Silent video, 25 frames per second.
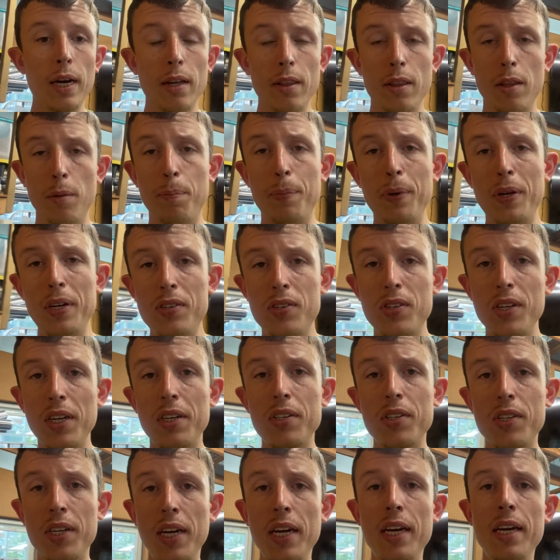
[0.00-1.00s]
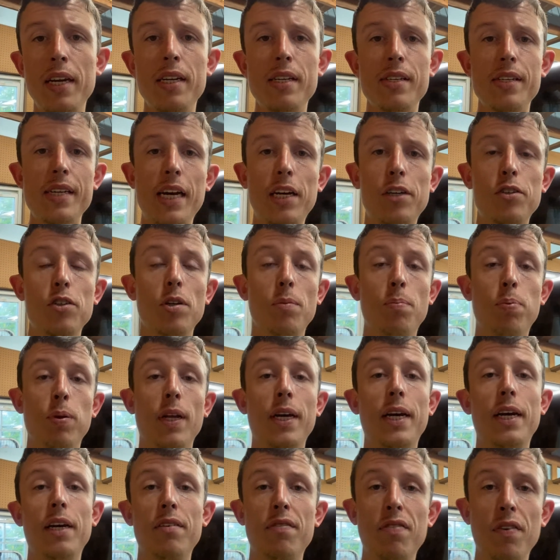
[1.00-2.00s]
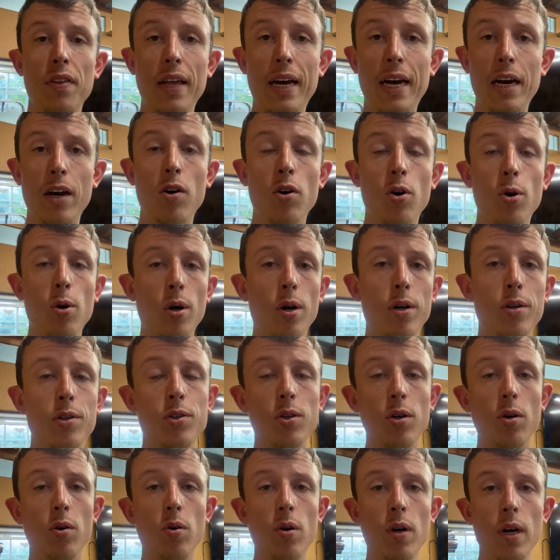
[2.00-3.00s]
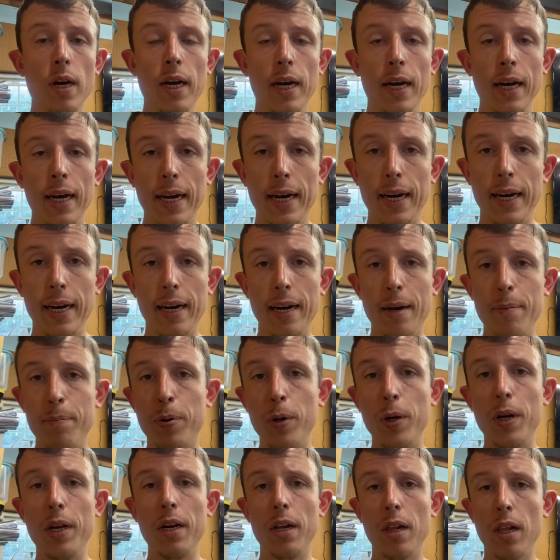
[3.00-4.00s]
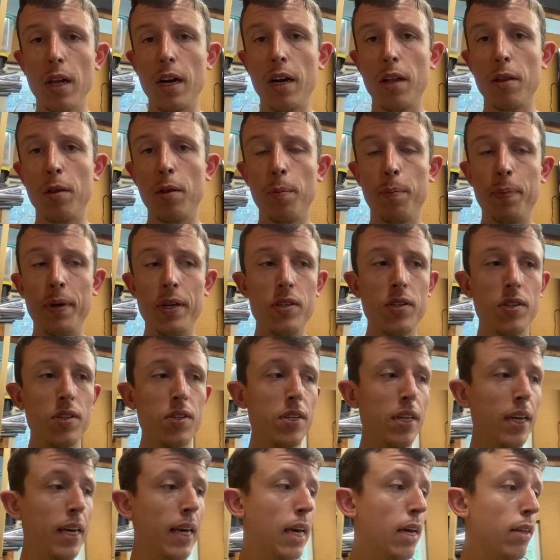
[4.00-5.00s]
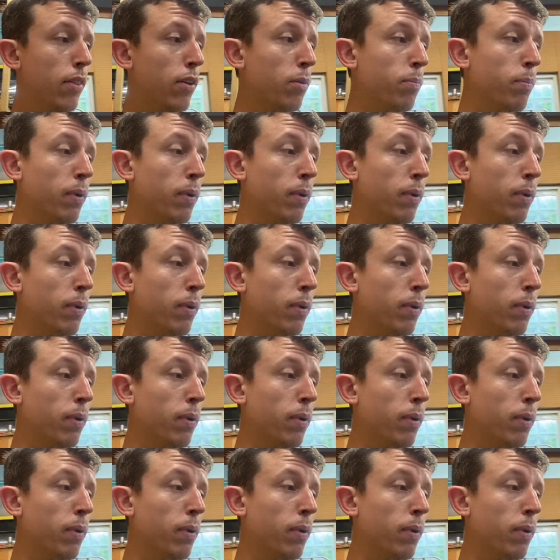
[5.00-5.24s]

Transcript: The B16 is actually planned for that car, so uh, I'm putting a lot of the pieces together.